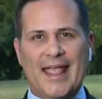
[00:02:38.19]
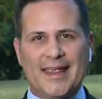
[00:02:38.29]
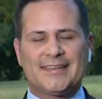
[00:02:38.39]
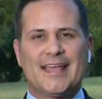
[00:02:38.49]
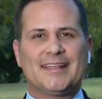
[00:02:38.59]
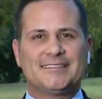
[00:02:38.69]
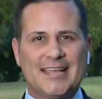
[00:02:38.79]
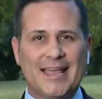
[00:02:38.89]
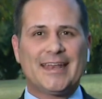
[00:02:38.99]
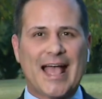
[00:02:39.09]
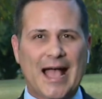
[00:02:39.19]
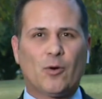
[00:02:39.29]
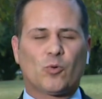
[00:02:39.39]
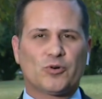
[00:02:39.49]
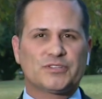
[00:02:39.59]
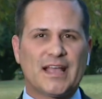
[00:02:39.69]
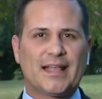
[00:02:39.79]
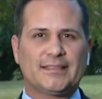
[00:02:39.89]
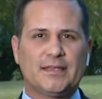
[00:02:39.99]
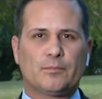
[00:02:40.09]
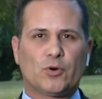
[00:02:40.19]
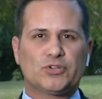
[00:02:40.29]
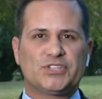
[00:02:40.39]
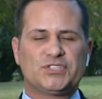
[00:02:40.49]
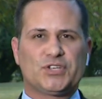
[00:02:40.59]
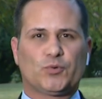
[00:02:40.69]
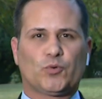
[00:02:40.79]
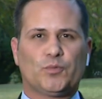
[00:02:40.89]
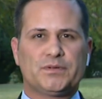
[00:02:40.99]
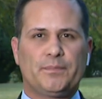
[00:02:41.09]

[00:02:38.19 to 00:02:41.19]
eight and ten hours at the emergency room,